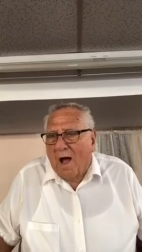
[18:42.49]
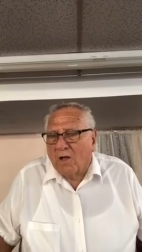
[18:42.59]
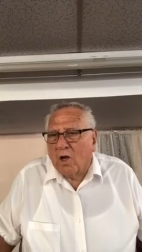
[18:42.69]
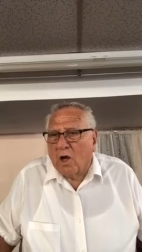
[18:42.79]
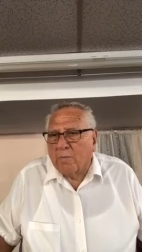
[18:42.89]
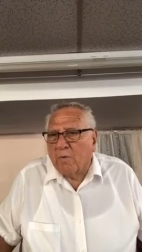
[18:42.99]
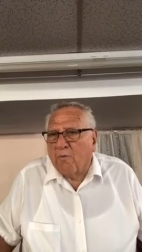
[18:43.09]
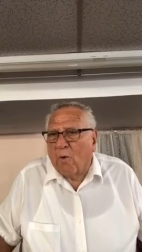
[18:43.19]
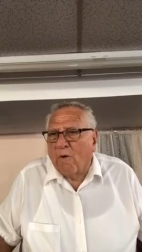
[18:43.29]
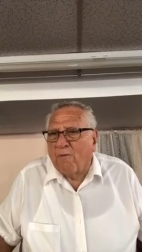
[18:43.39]
I took up to
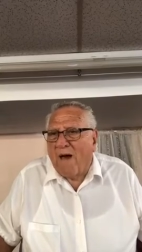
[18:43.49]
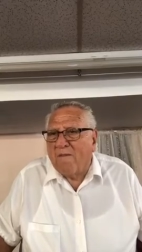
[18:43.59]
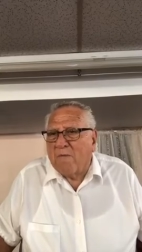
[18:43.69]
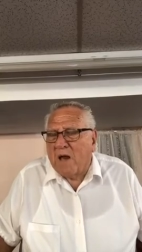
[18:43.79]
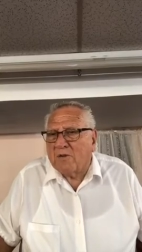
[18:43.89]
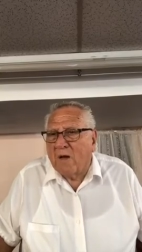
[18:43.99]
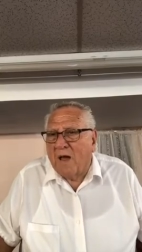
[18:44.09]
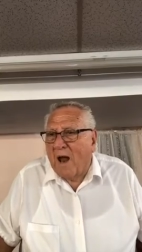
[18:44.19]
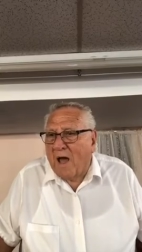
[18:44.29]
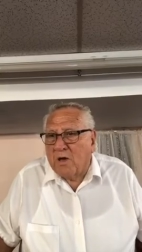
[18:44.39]
45 minutes,
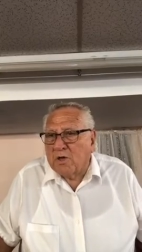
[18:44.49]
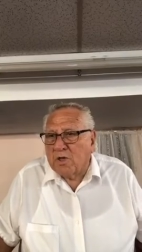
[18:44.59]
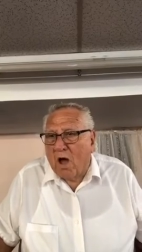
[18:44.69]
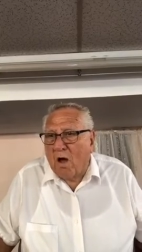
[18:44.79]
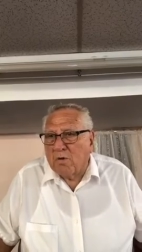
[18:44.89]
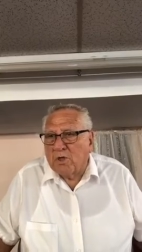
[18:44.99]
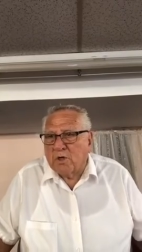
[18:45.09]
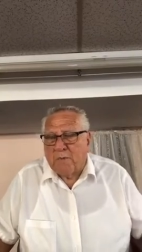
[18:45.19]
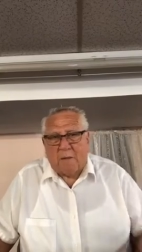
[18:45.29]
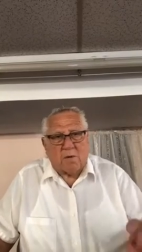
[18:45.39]
and I used to always
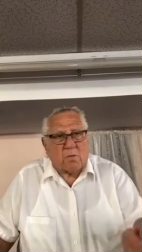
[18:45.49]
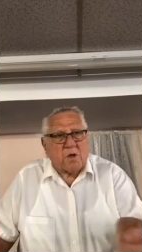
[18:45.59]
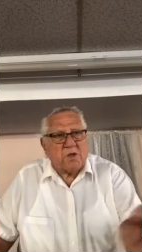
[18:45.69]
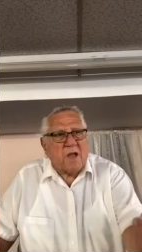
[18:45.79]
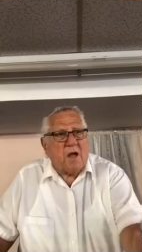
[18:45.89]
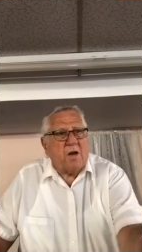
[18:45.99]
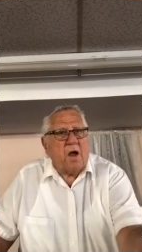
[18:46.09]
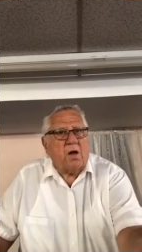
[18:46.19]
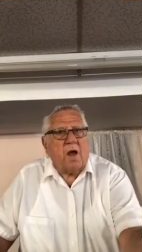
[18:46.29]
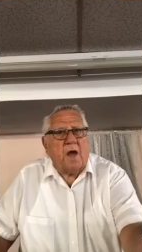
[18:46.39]
just be able to reach down
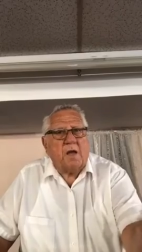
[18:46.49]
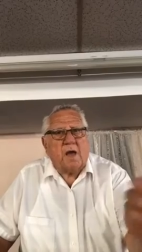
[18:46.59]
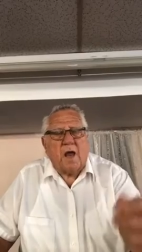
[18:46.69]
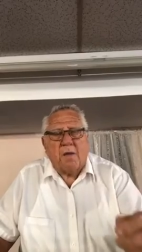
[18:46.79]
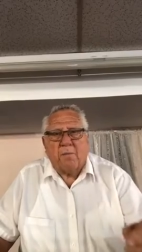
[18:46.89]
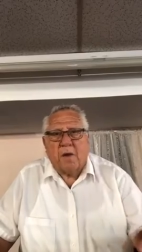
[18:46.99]
there and, and get it.